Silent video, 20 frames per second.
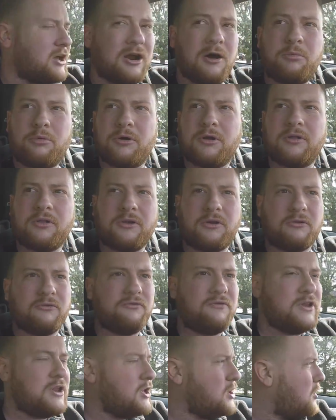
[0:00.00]
And I'll put a little
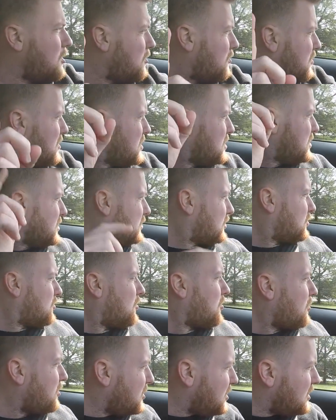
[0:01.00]
video
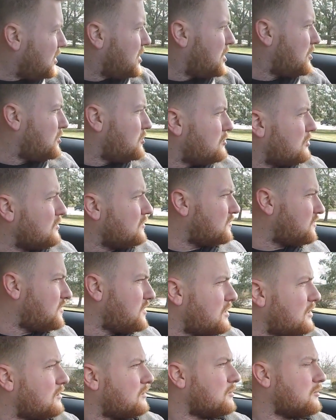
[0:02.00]
card in here and you can
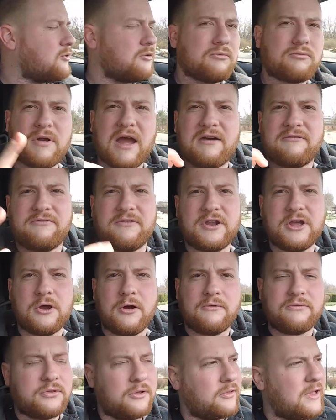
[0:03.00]
see a little rev
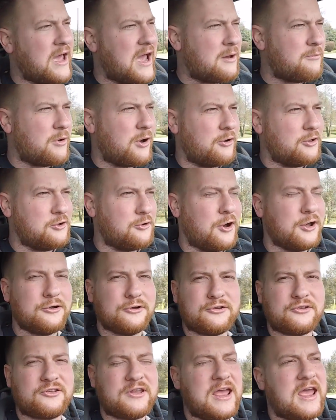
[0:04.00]
video of the Lambo, and you'll
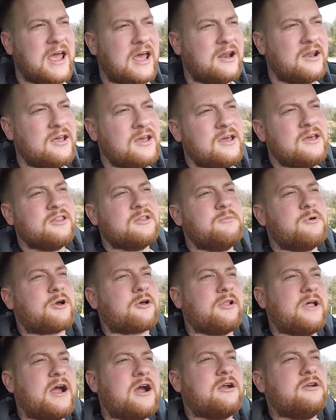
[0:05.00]
understand
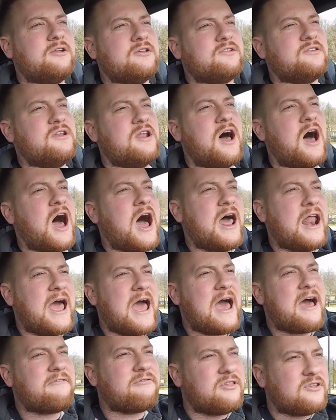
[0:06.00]
McLaren does not
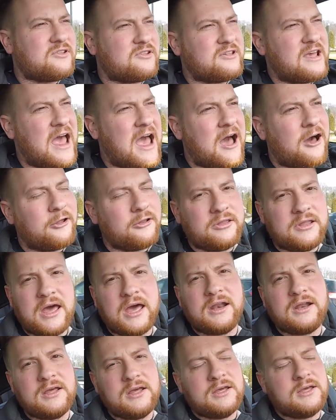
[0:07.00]
have the sound
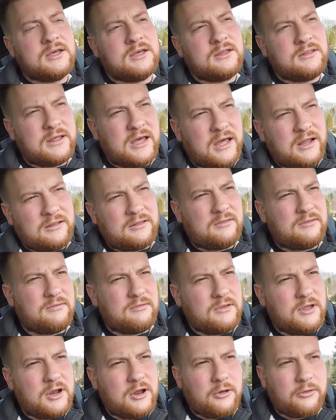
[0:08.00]
that
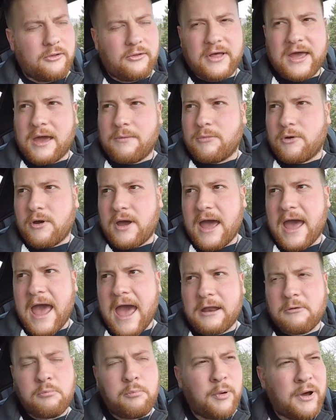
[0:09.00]
you know the Lambo
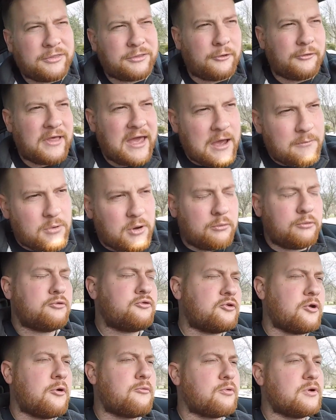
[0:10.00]
had. But the Lambo
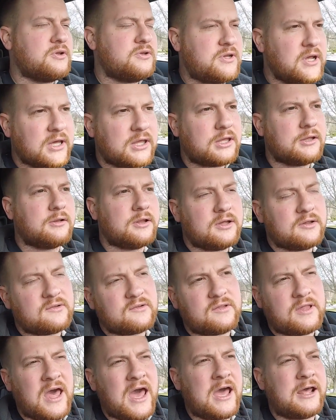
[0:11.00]
was so
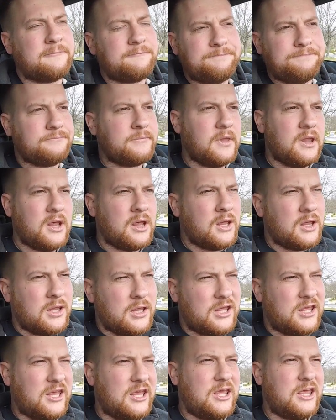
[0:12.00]
ridiculous that
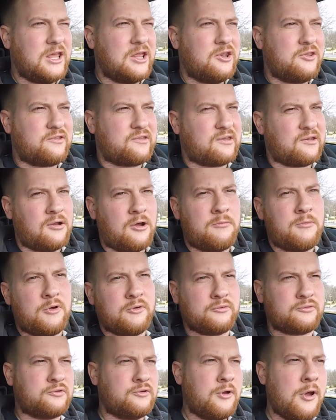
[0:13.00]
it's
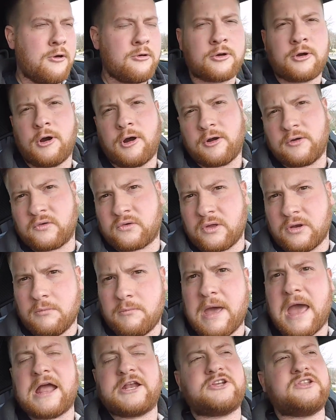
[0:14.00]
almost no car is going to
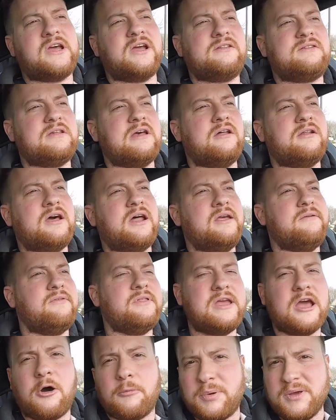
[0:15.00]
match that sound, not even
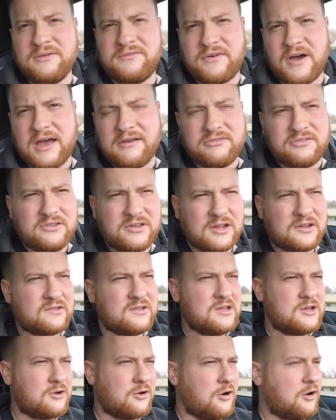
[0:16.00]
the
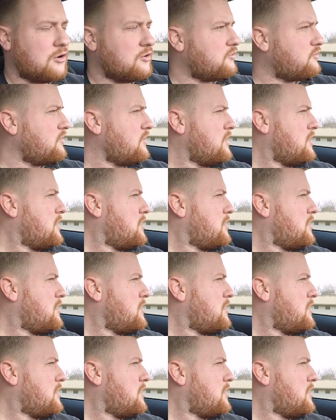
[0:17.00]
LP560 cars.